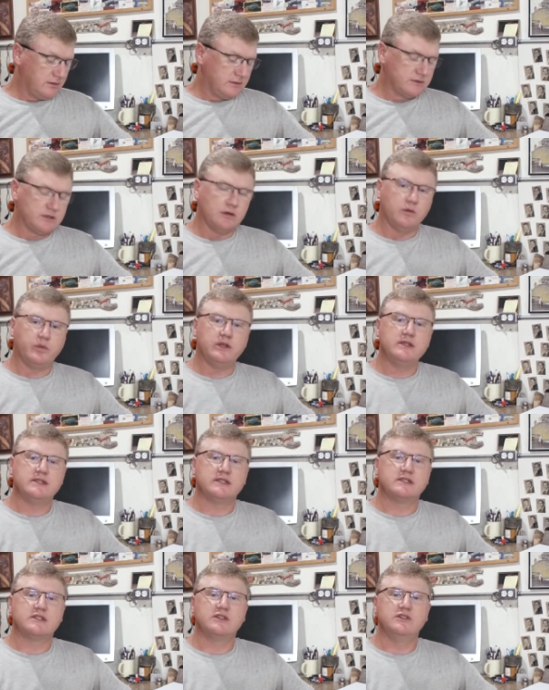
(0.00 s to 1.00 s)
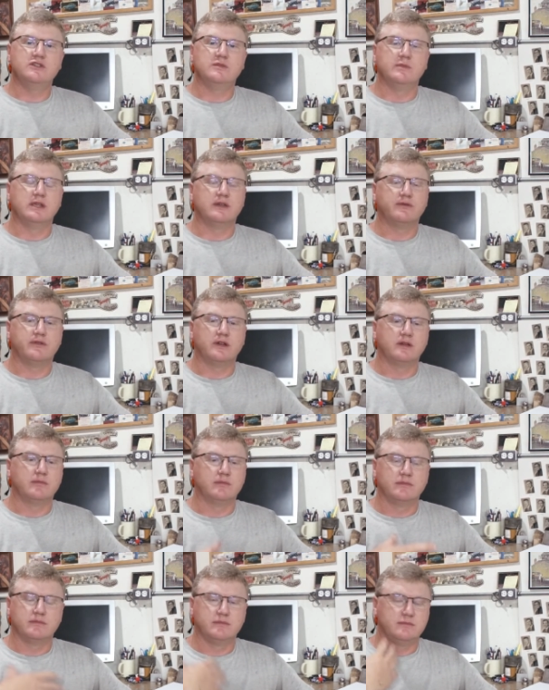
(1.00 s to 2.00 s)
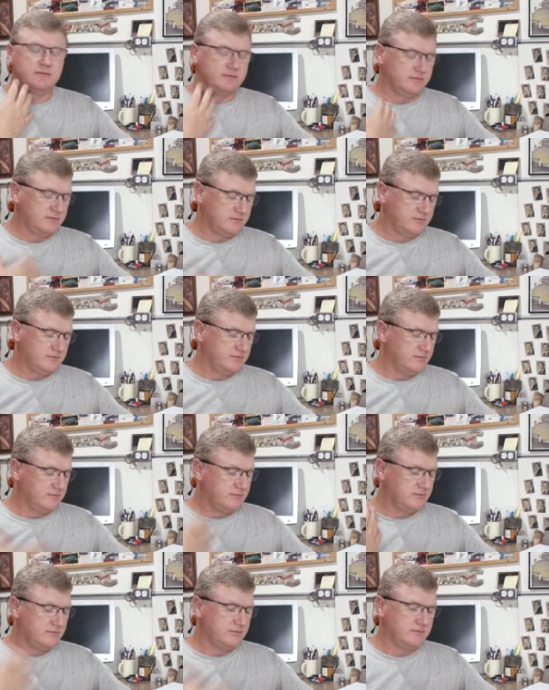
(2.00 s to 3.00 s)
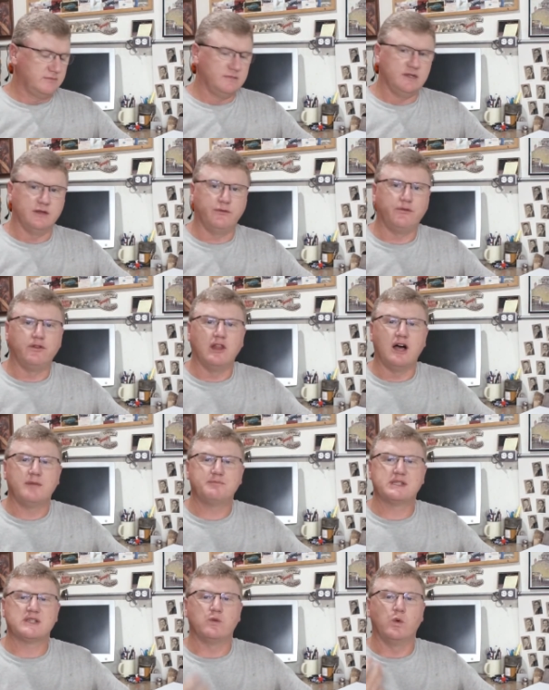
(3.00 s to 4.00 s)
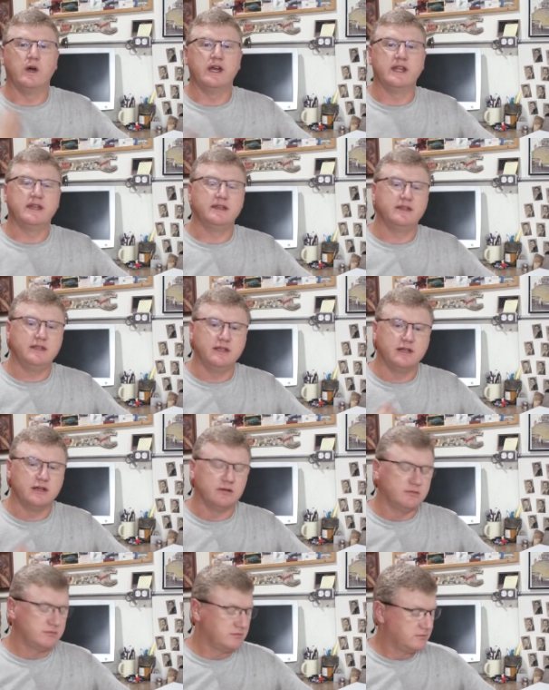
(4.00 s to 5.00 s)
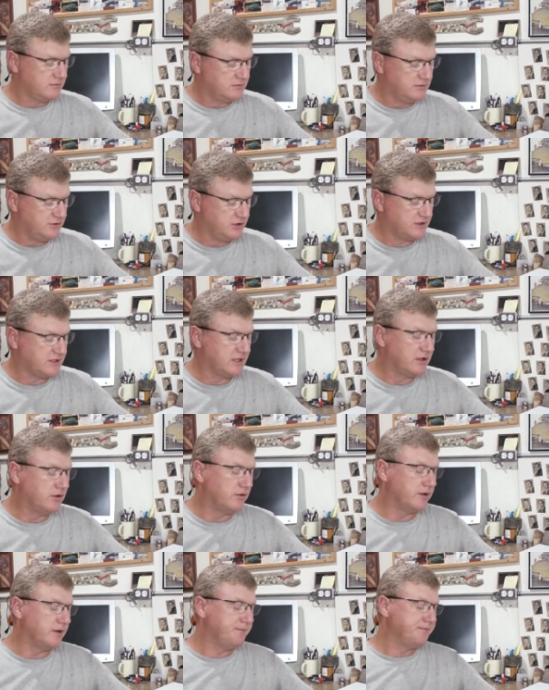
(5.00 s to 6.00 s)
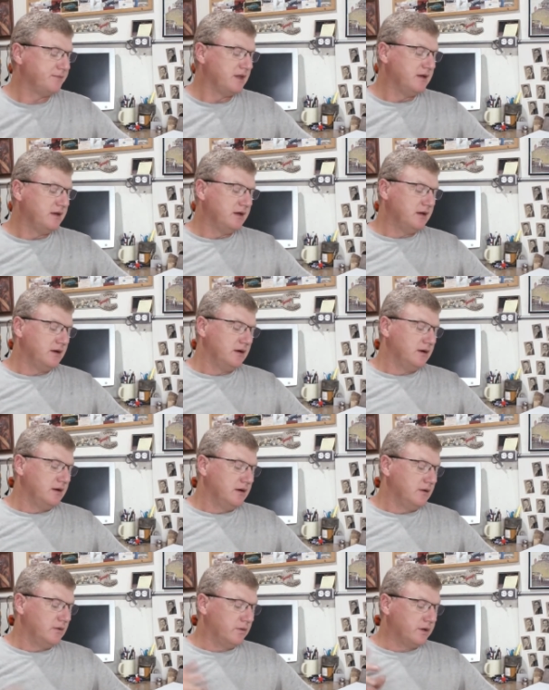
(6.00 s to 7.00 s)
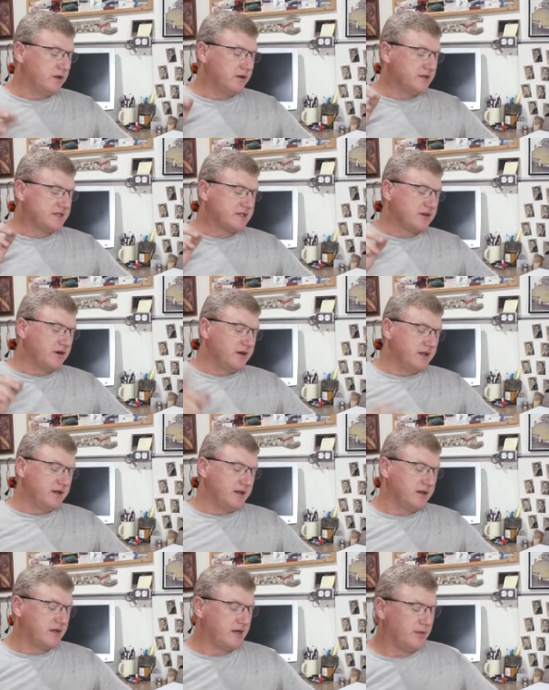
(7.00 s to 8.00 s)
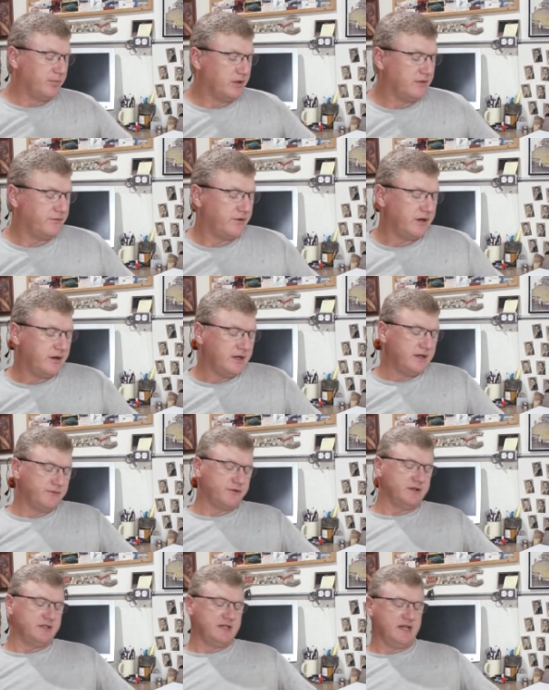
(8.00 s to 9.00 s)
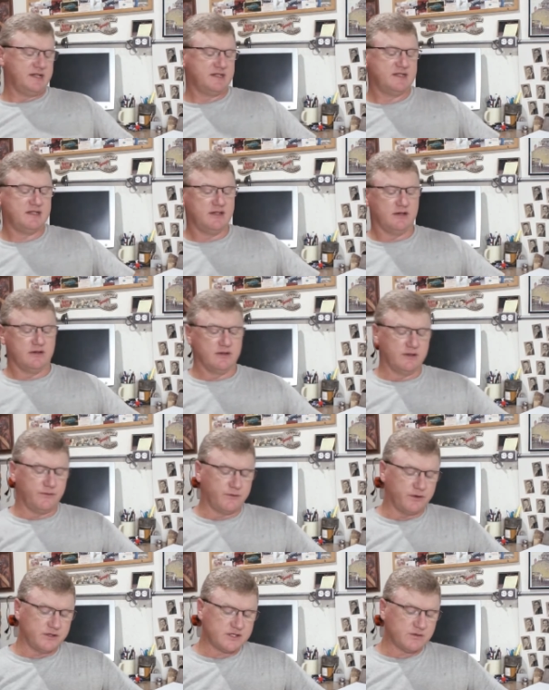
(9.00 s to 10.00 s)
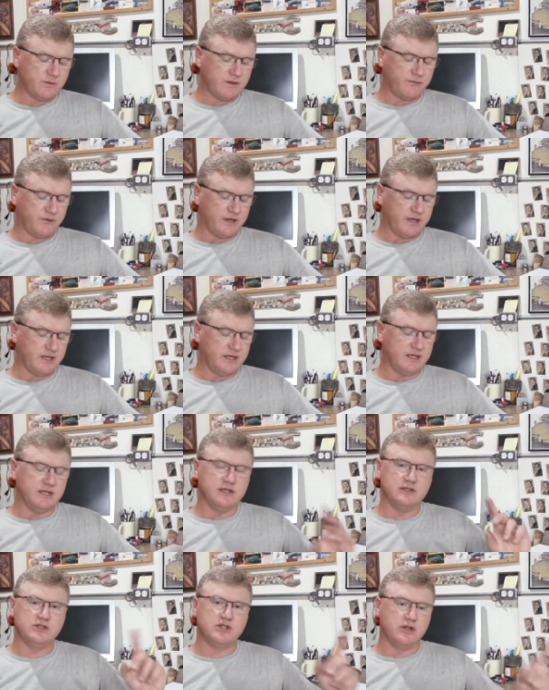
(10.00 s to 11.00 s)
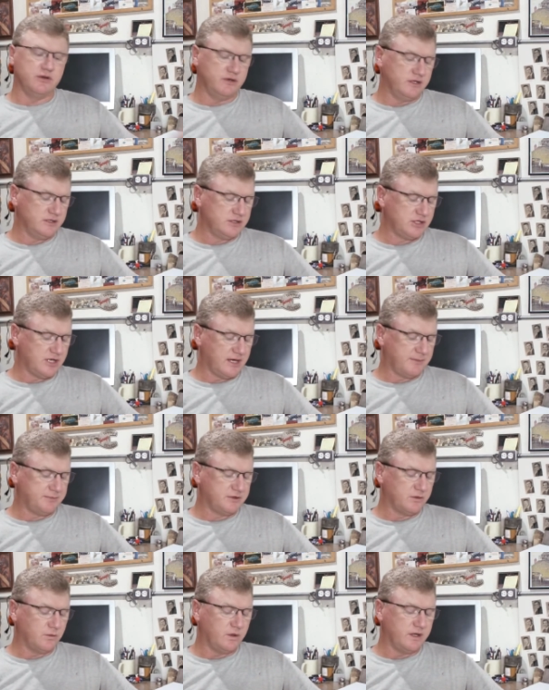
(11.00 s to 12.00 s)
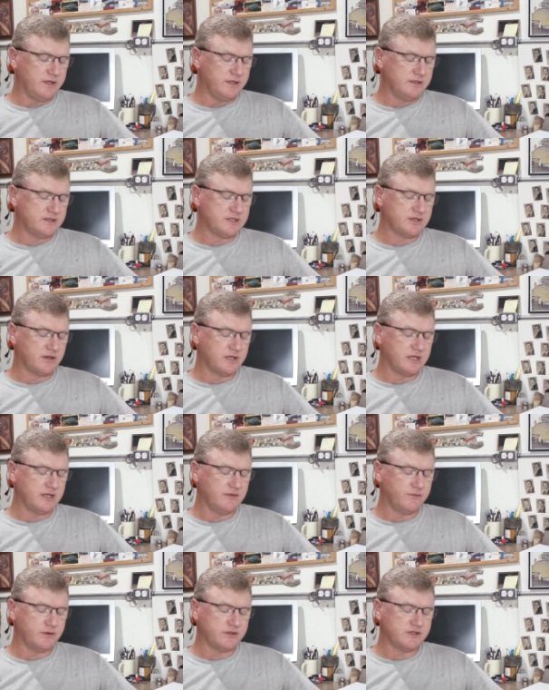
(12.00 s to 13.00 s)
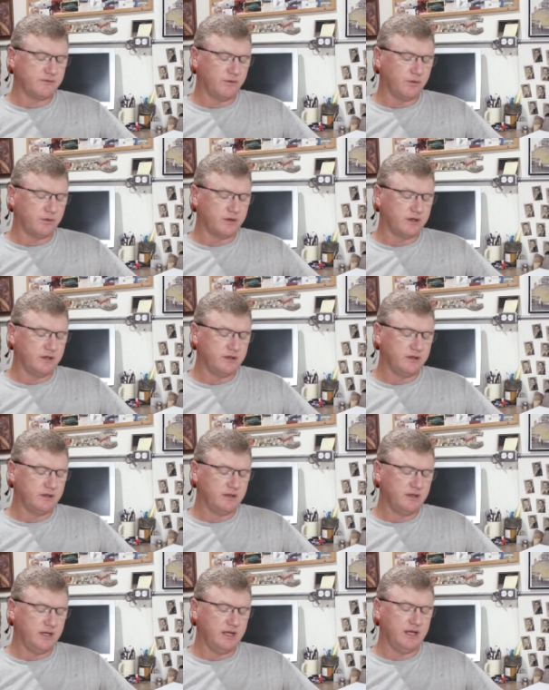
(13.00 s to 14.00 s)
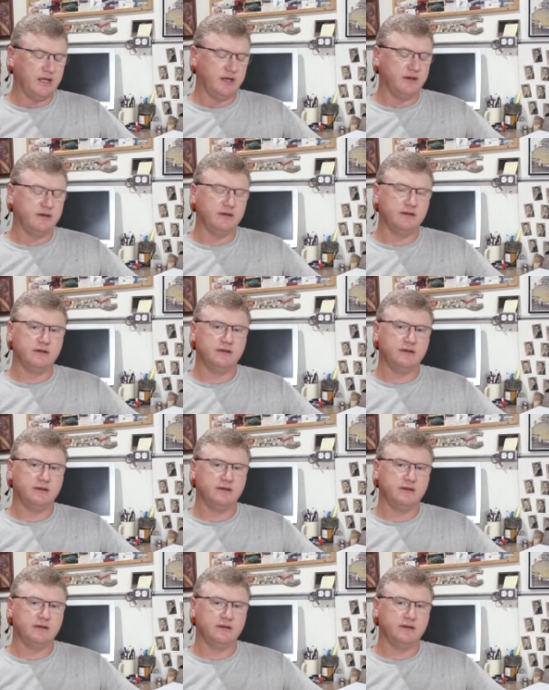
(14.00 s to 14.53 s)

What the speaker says: So please excuse me if I'm the flop sweat, just ignore it. We're going to start in on a couple of very different texts here. The first we find in Jonah chapter 1, starting in verse 4. And